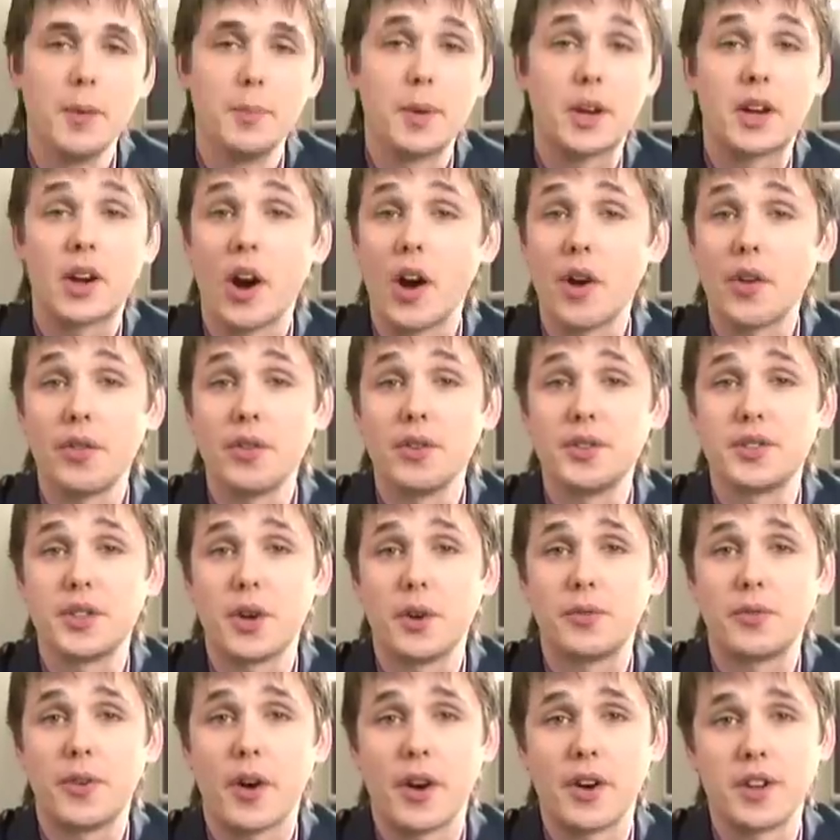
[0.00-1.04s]
MacArthur
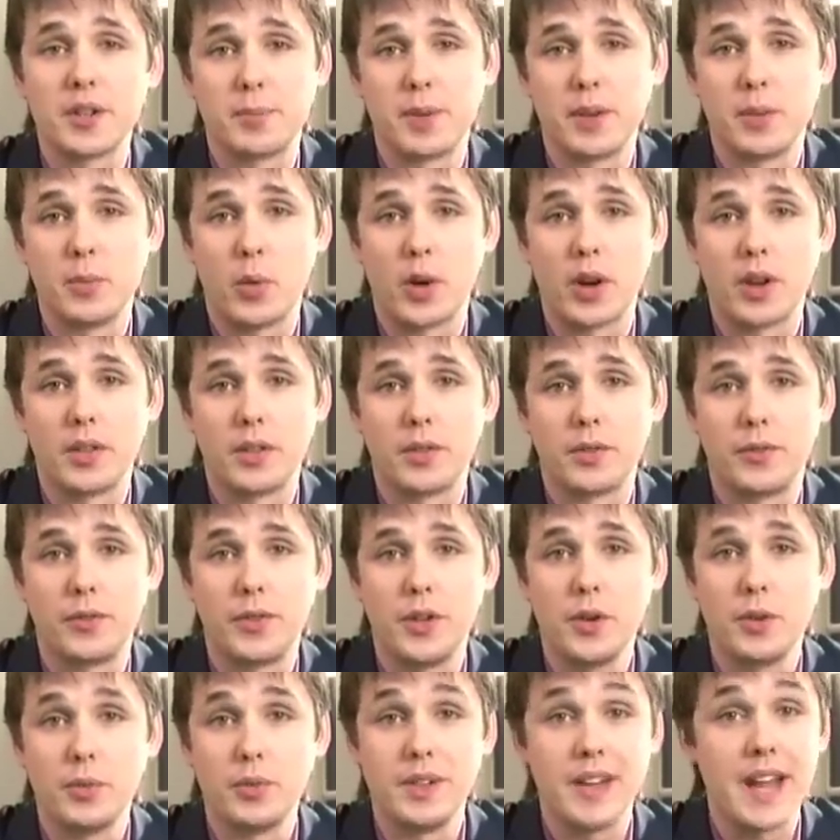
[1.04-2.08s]
so far has been one of the
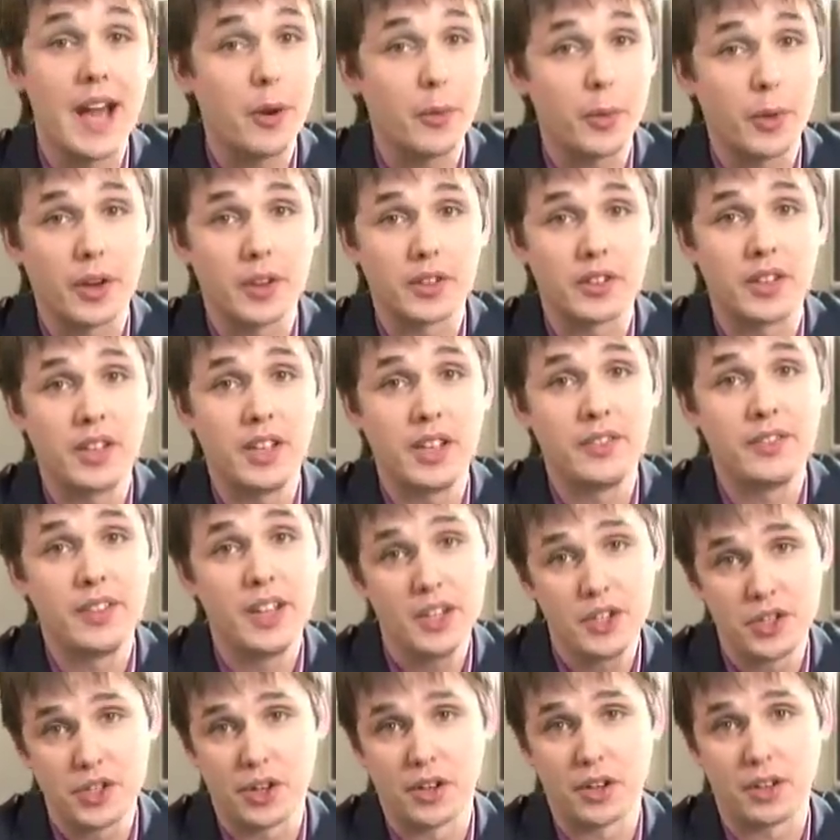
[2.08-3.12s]
few network
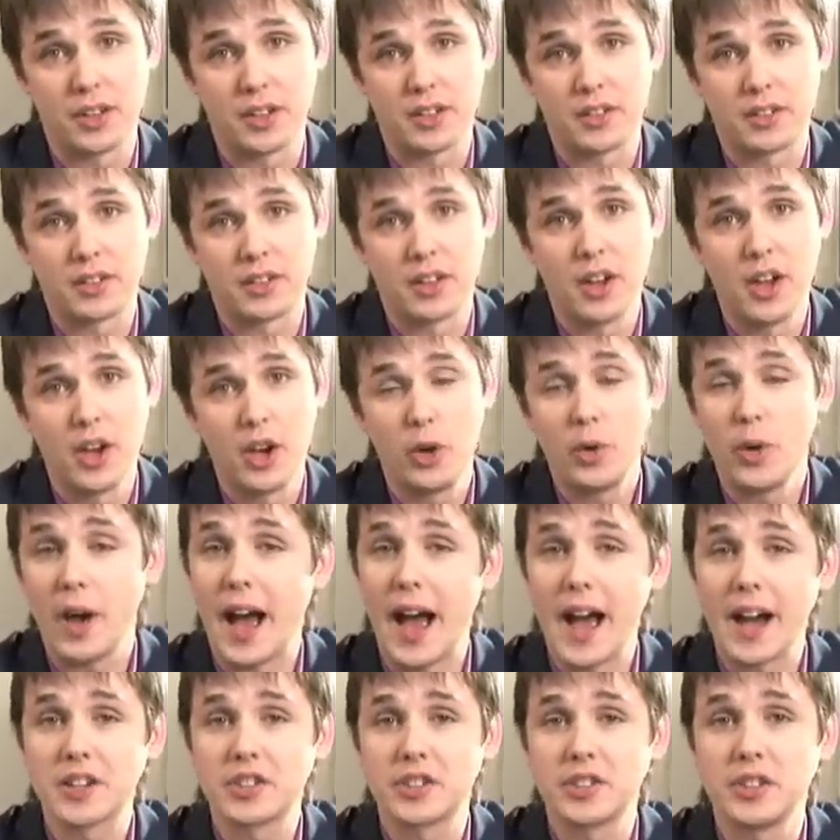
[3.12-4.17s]
TV journalists who
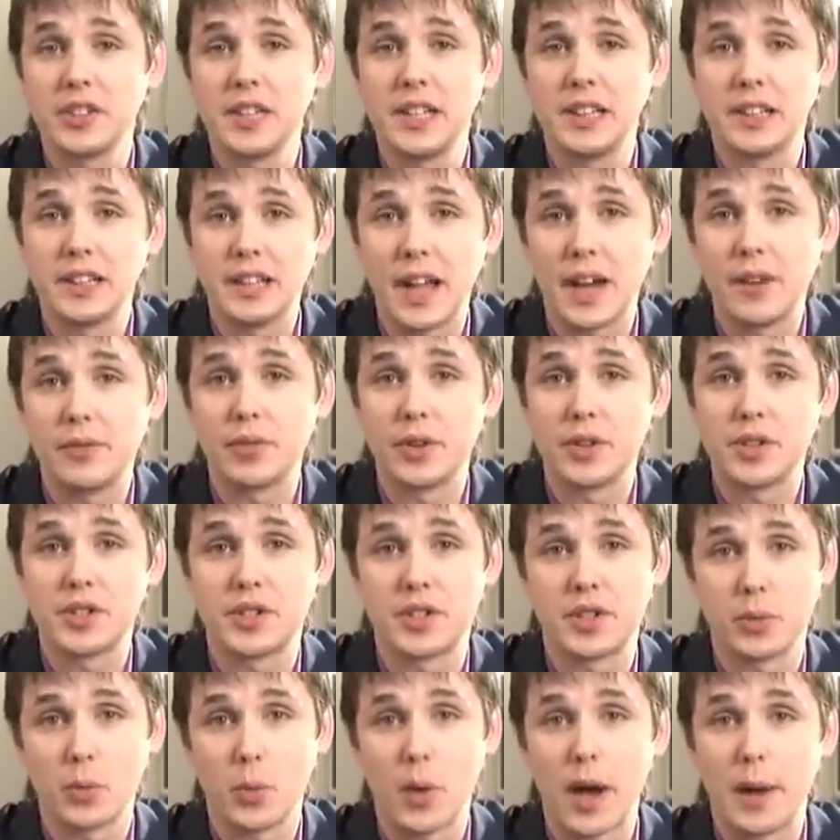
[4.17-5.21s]
actually
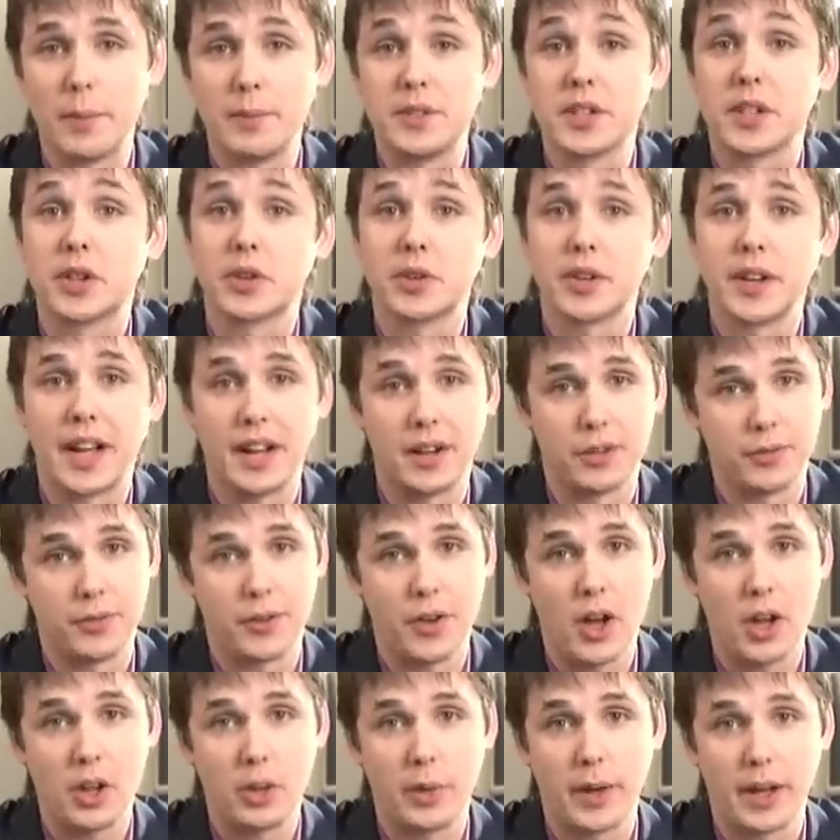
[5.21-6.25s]
leveraged the web to create a
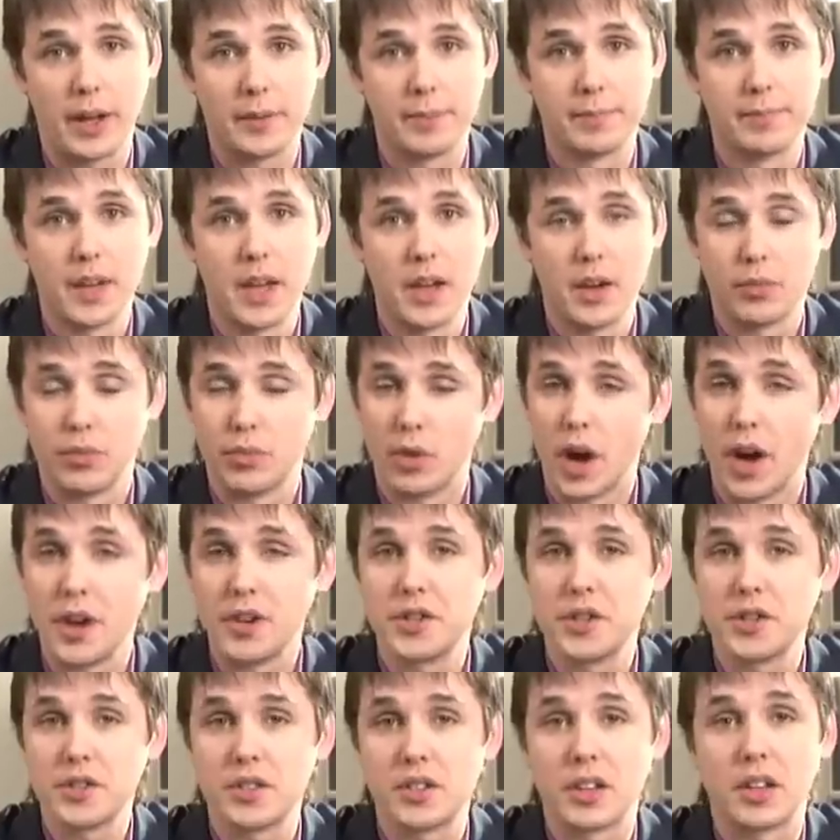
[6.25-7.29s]
following.
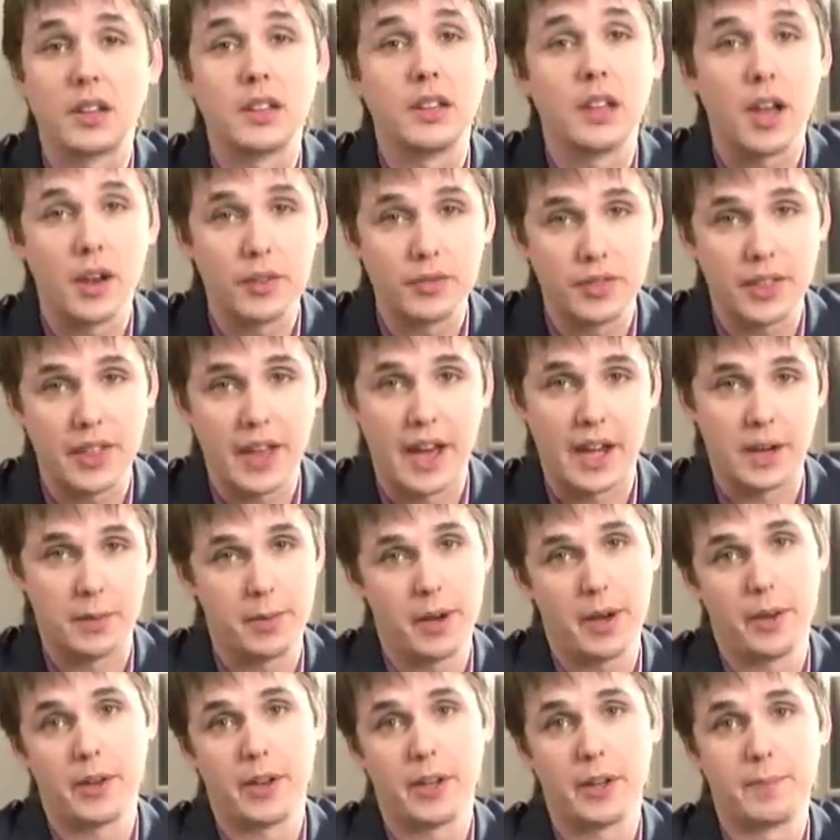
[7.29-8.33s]
Rogers loved that
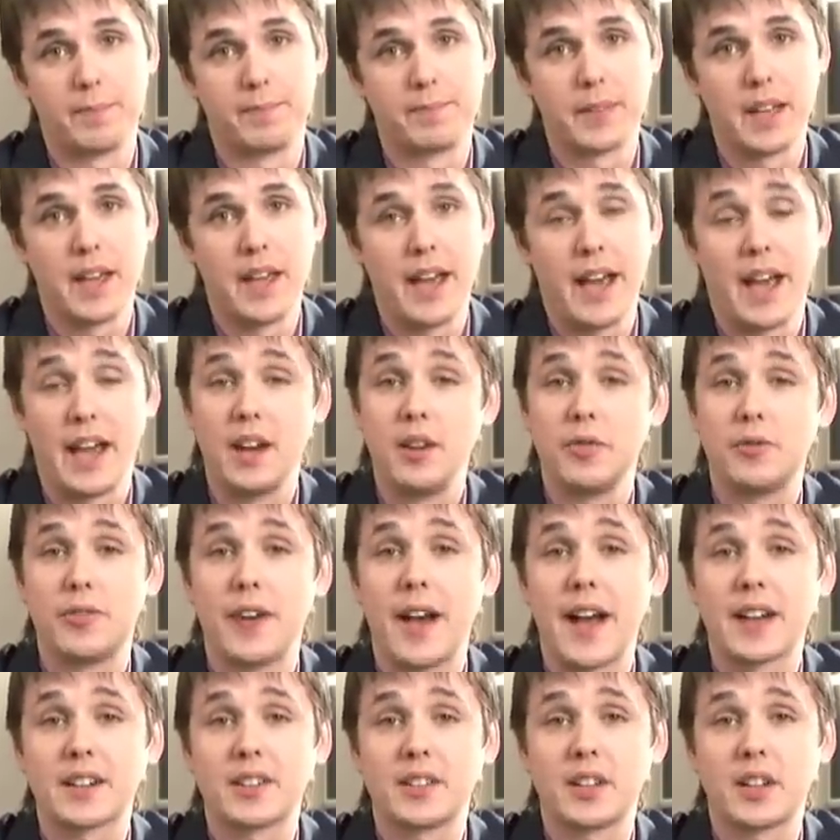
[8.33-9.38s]
about her. And in
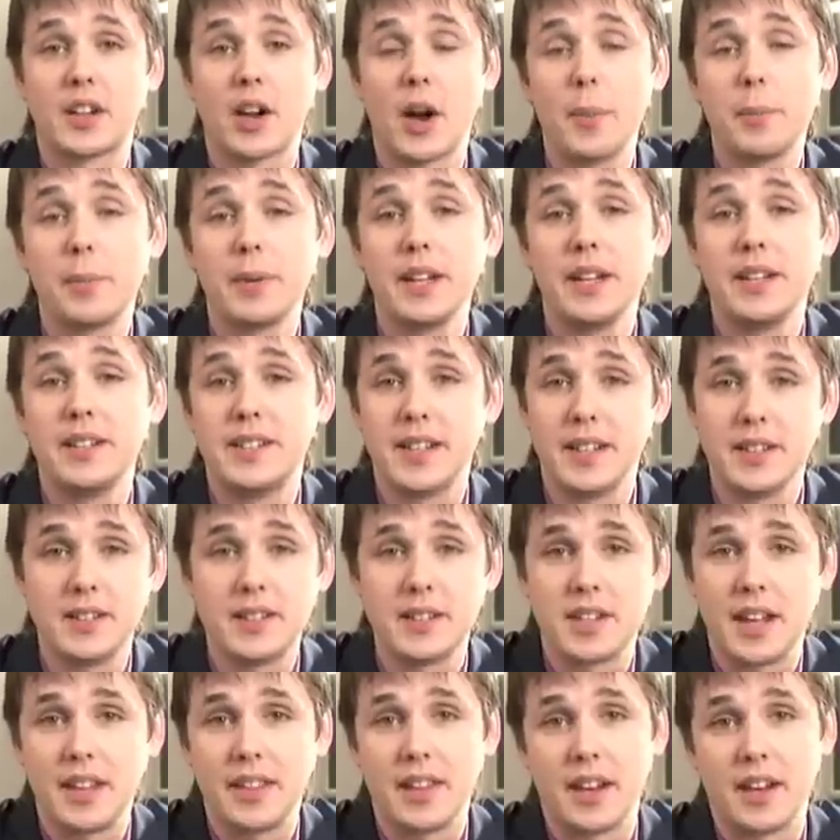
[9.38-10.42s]
fact, the company did
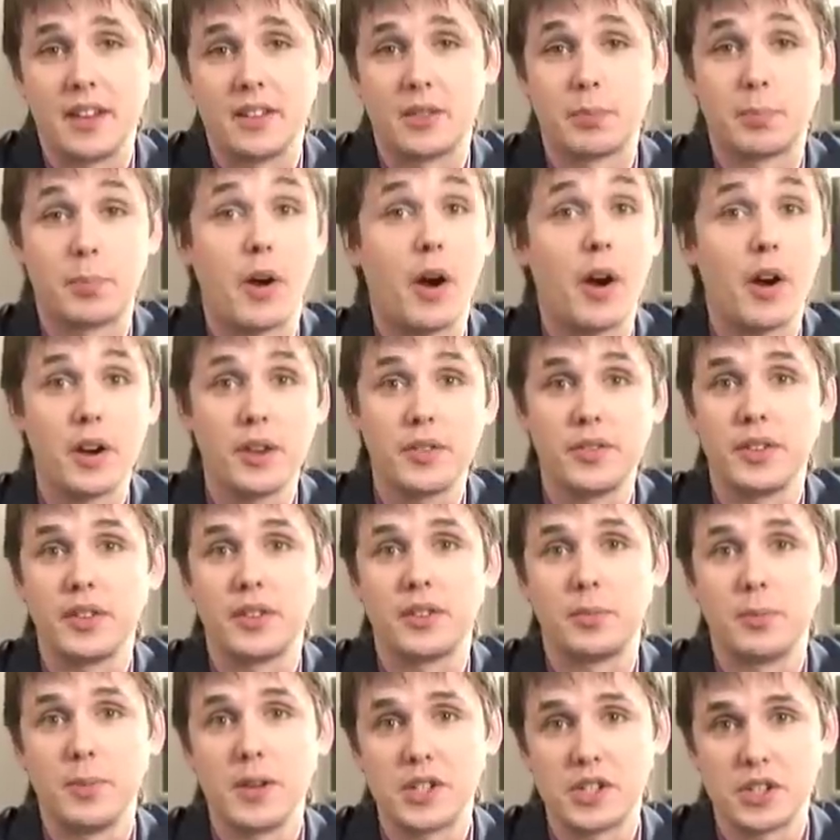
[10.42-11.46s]
say that it's part of
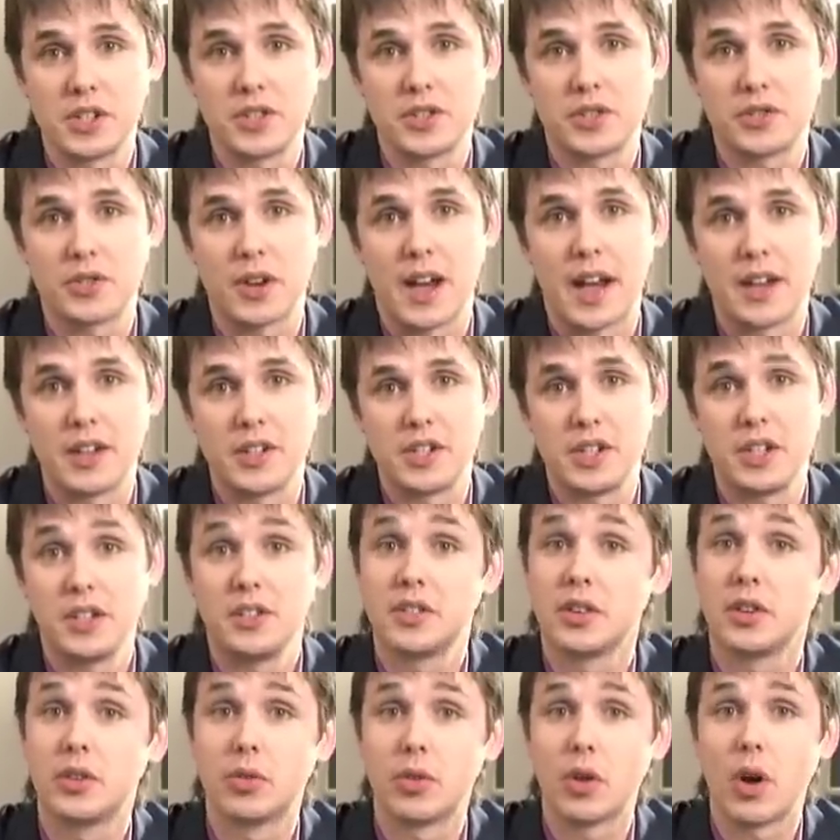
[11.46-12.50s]
its mission strategy
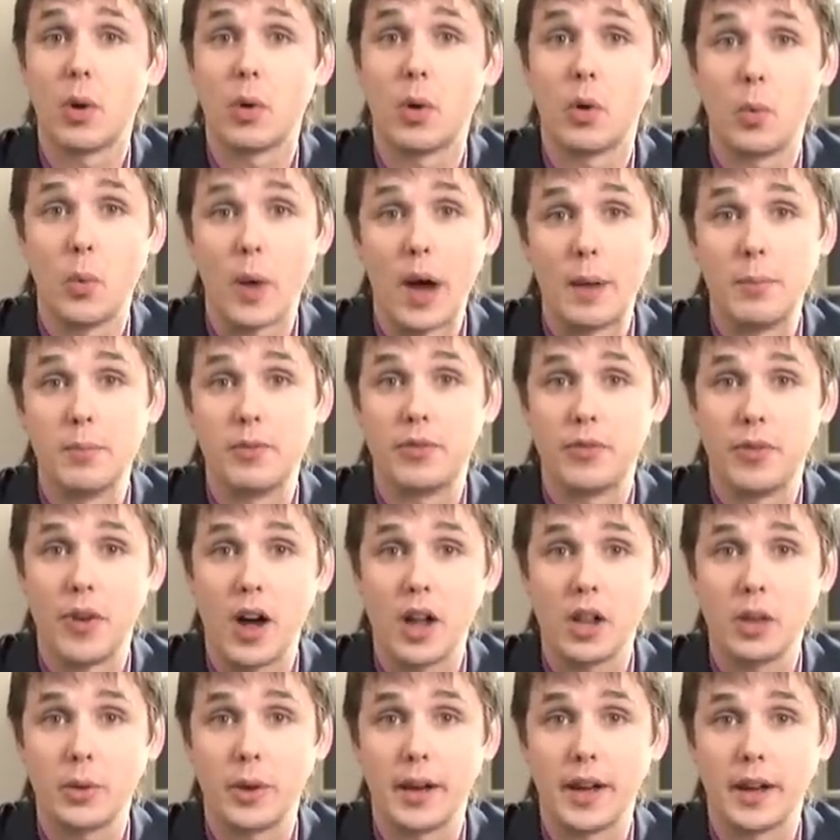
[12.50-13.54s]
to grow a web
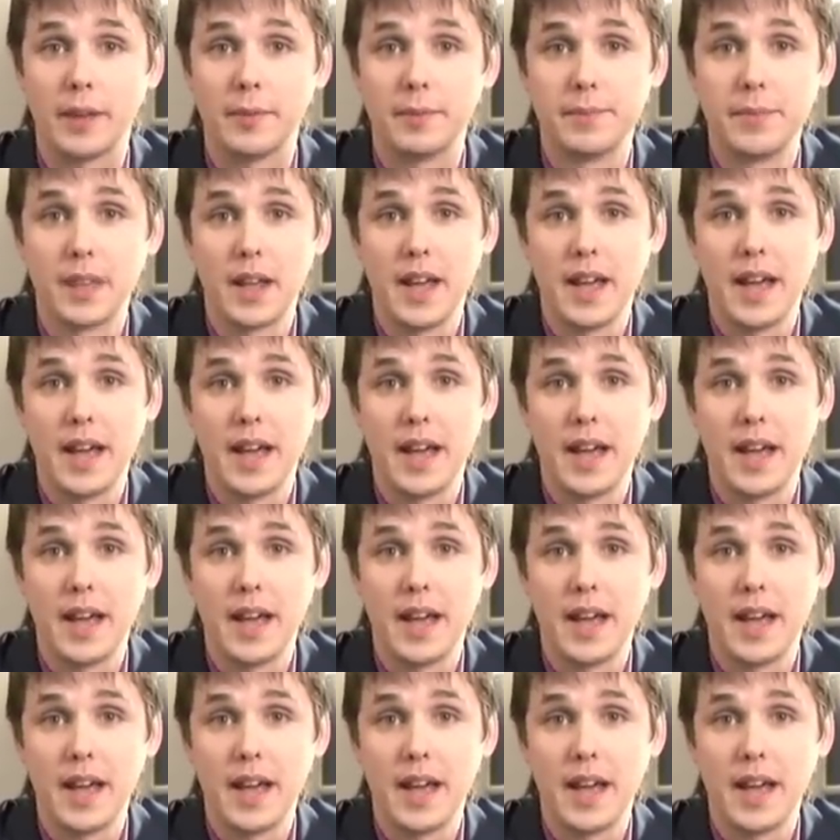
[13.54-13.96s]
following.